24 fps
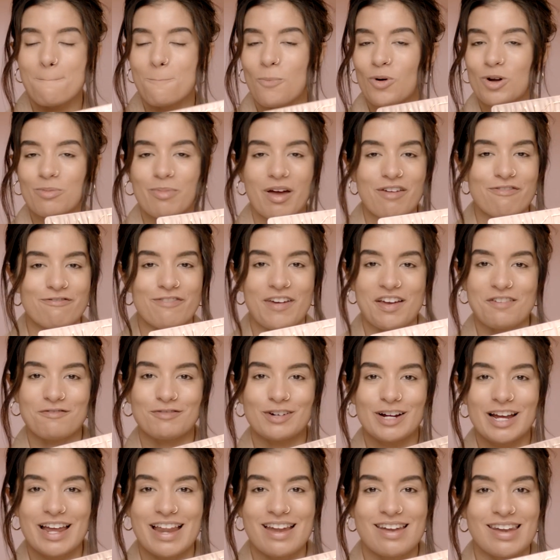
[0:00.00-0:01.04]
one of my
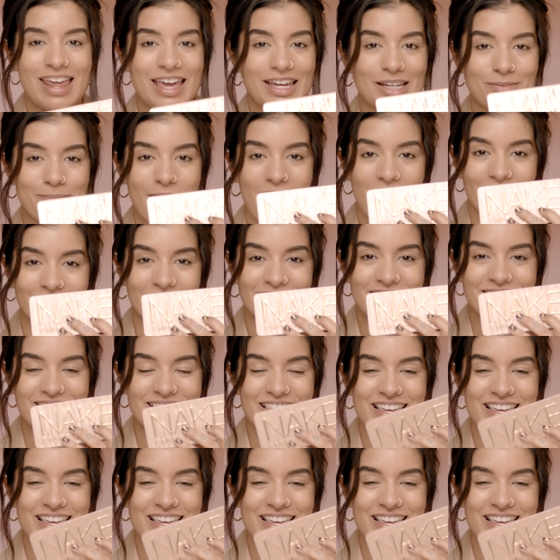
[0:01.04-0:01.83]
favorite Naked palettes,